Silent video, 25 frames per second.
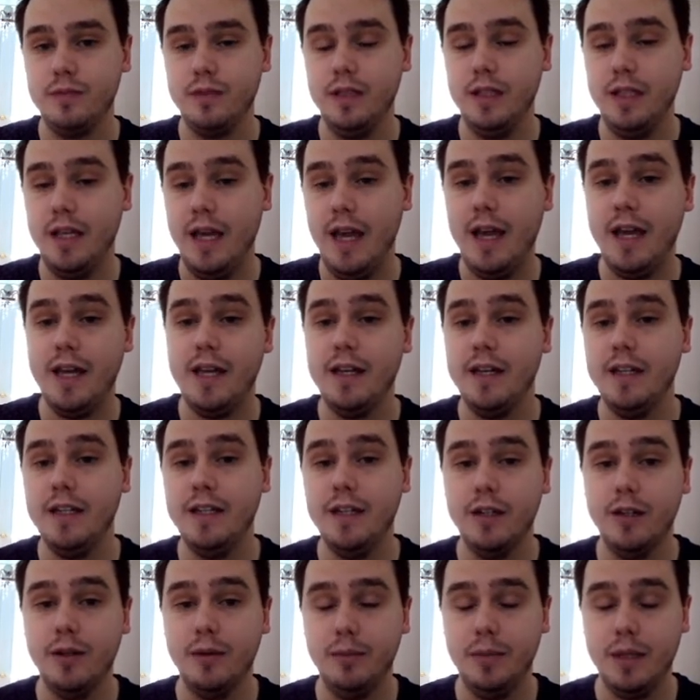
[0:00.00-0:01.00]
gain
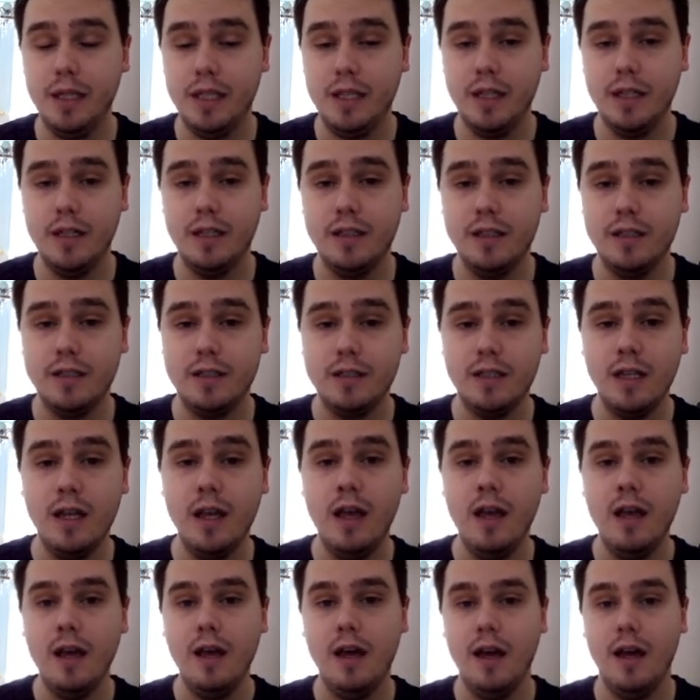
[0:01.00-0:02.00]
here because
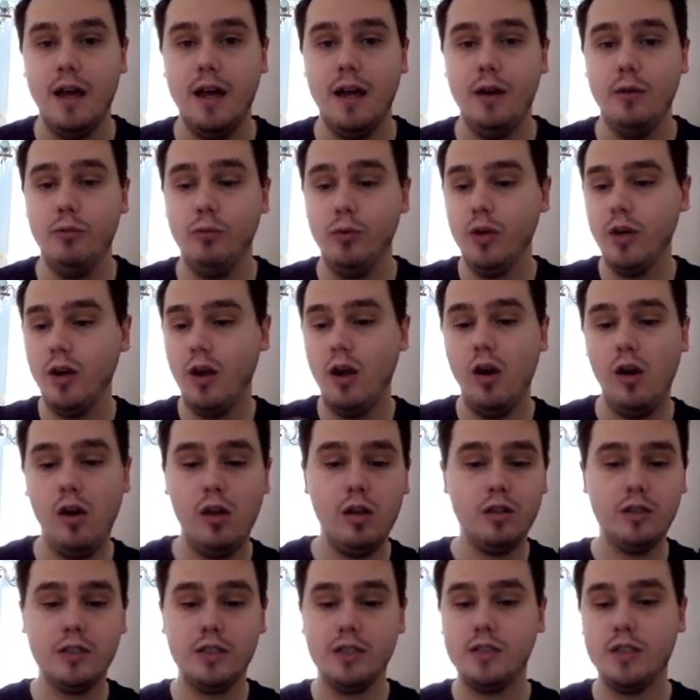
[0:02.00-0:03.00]
uh, we're
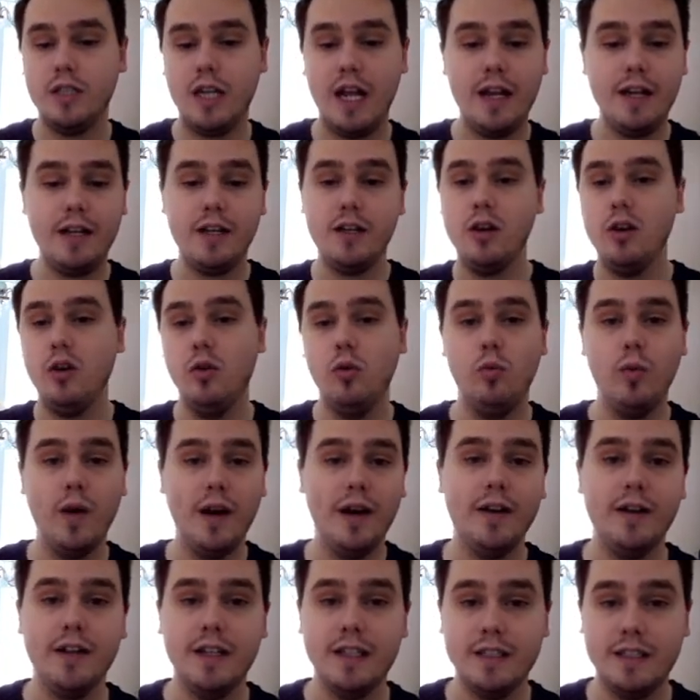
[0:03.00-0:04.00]
all shedding
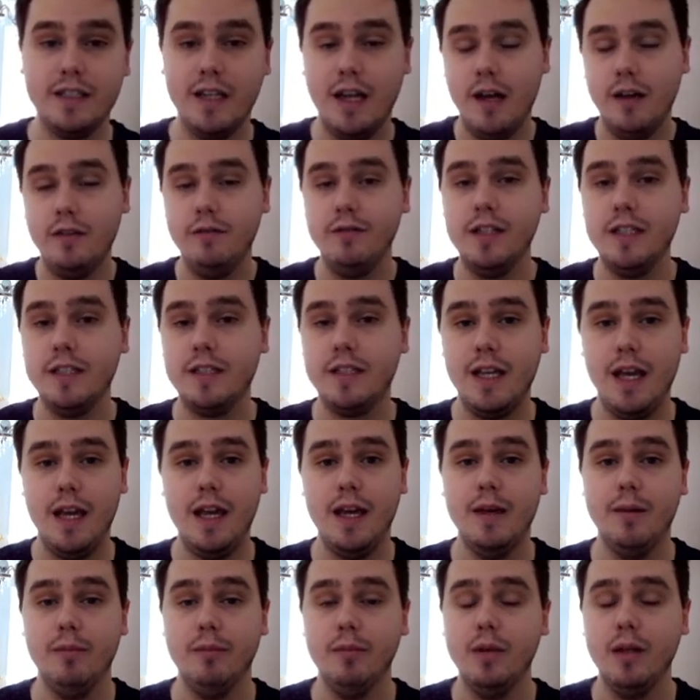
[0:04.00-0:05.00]
awareness of this
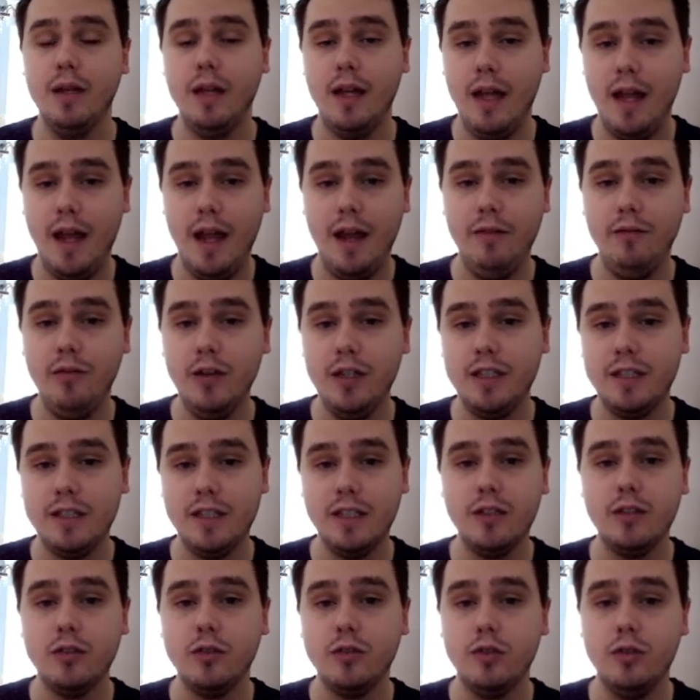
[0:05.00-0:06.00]
game. Every
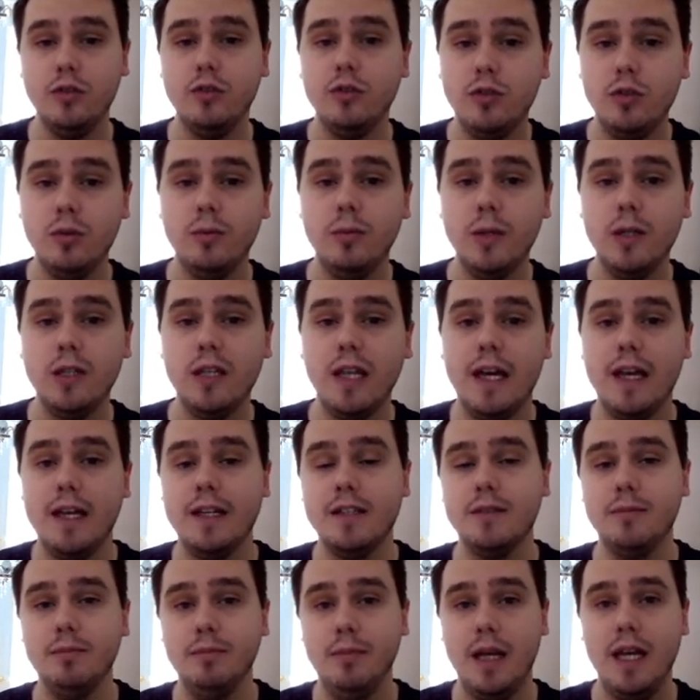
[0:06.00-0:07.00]
single YouTuber that
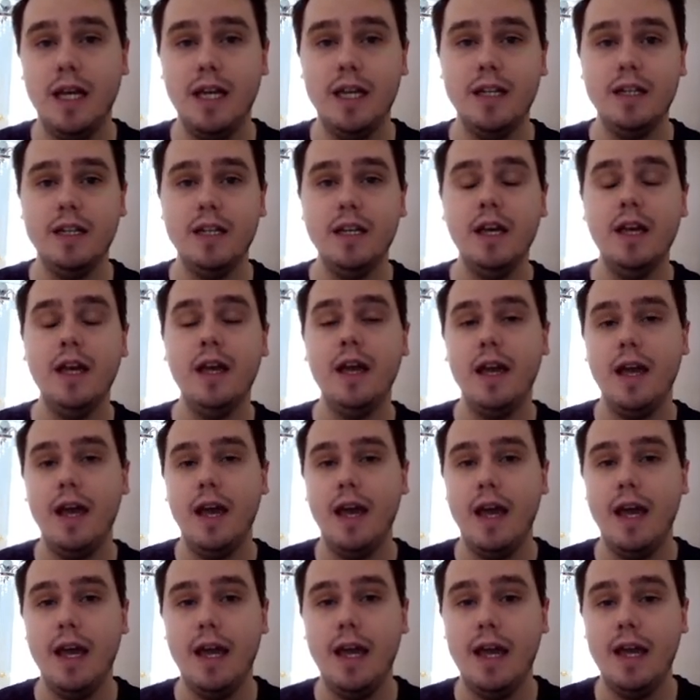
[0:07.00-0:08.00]
has made
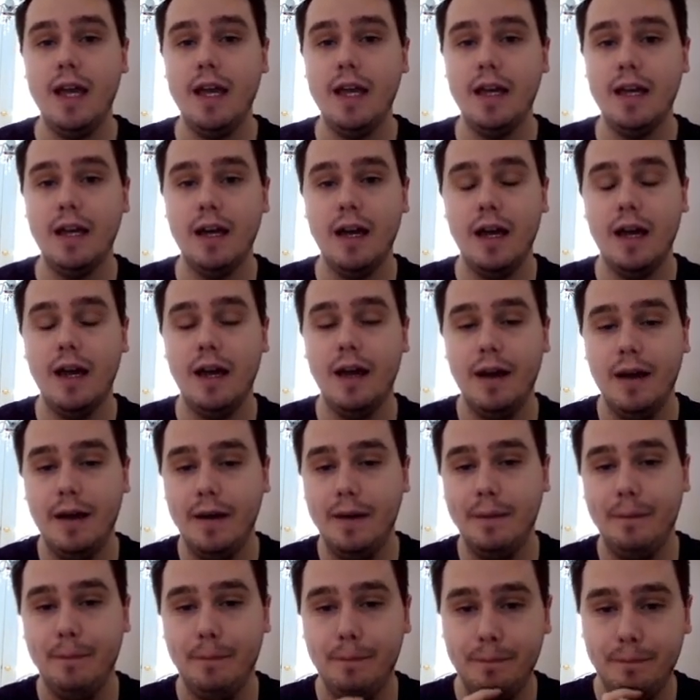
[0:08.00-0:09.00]
a
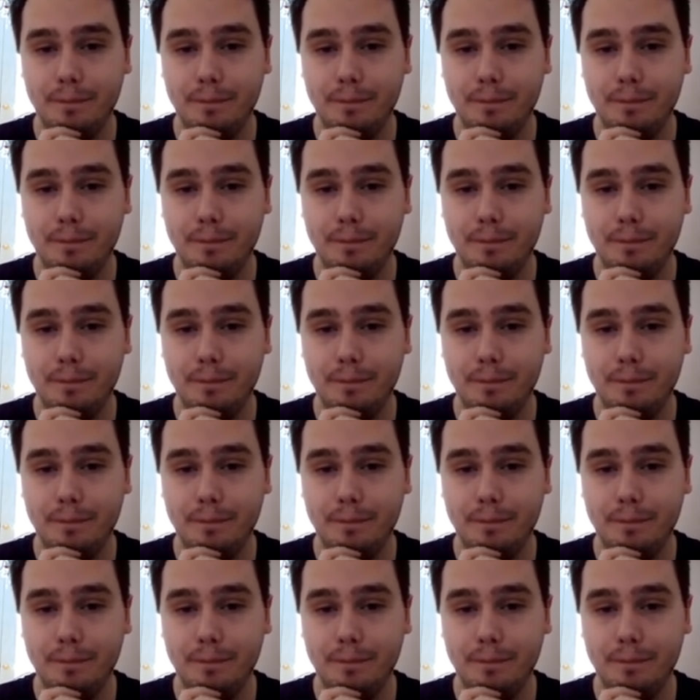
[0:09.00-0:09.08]
um,